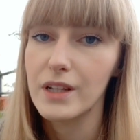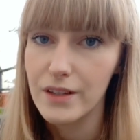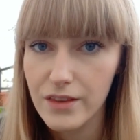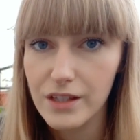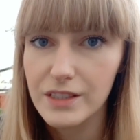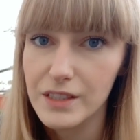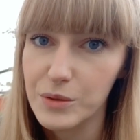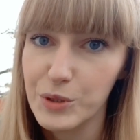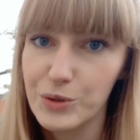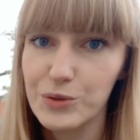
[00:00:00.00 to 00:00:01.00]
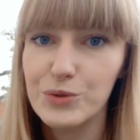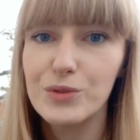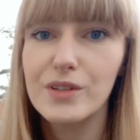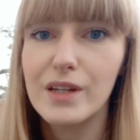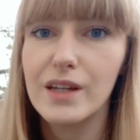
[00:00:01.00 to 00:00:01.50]
the last thing that I'm going to do
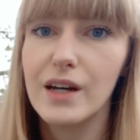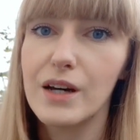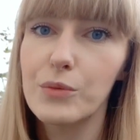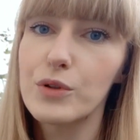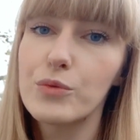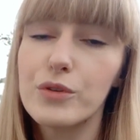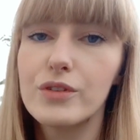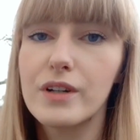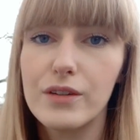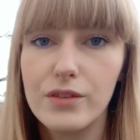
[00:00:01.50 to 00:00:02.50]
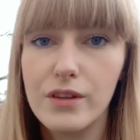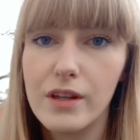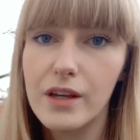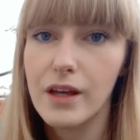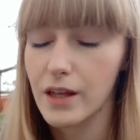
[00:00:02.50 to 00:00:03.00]
today, I will water
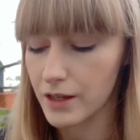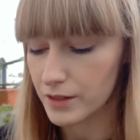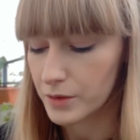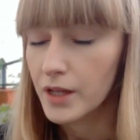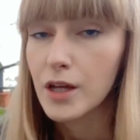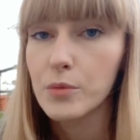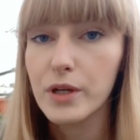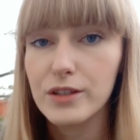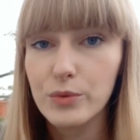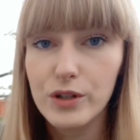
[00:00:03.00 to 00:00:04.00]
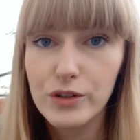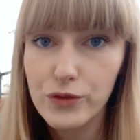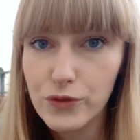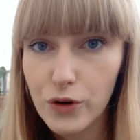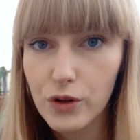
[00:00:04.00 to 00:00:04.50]
everything, and because we are
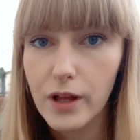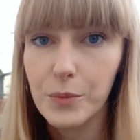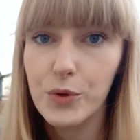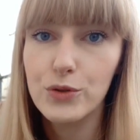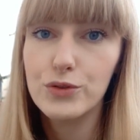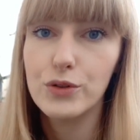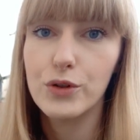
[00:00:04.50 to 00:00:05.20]
in fall, I'm also